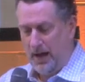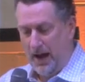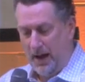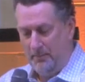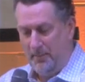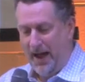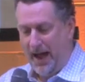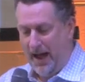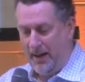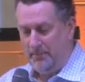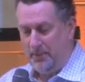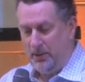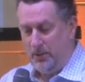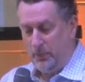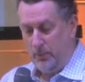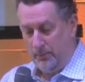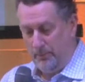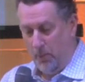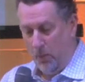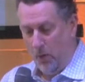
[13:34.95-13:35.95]
I'm happy
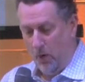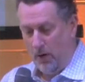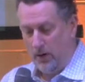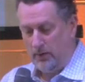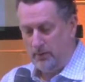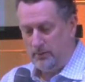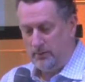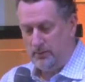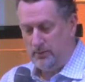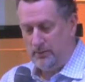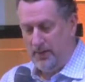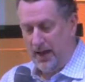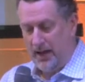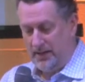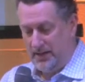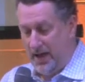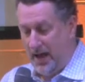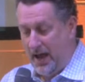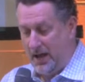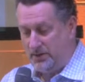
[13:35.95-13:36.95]
to report that,
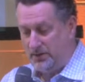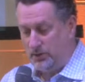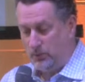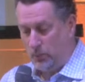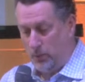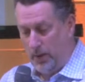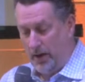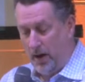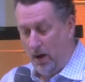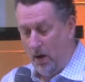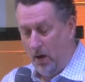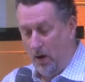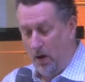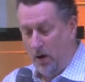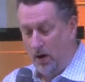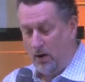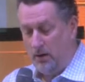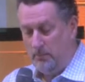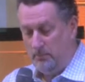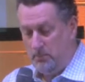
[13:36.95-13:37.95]
yes, we
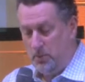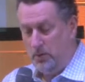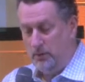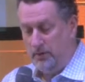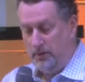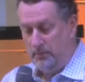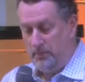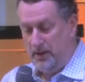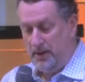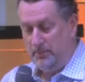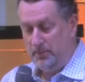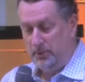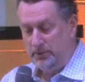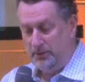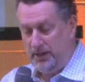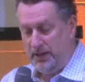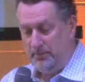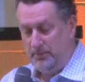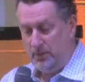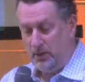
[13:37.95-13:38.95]
are moving people
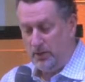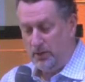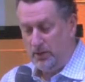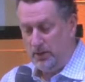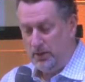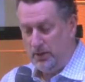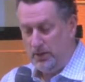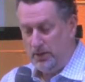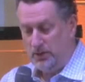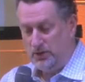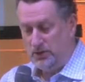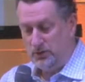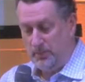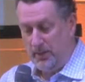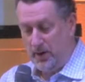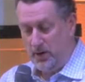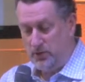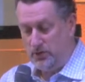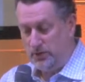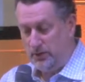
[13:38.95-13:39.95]
deeper
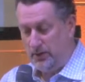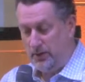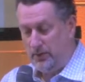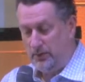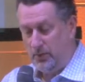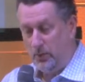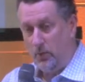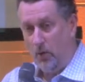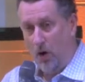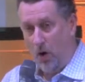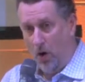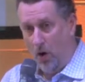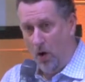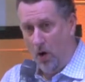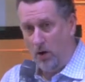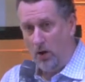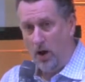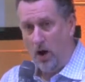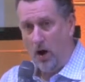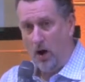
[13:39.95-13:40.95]
spiritually through
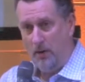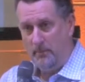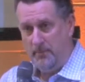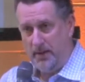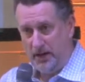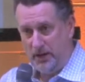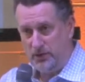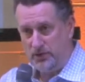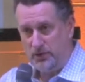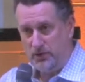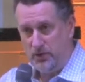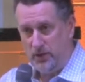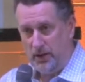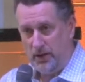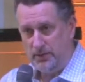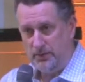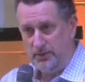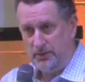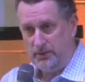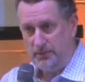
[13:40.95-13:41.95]
all our
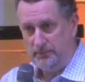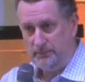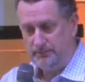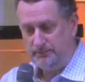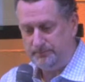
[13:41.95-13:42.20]
ministries.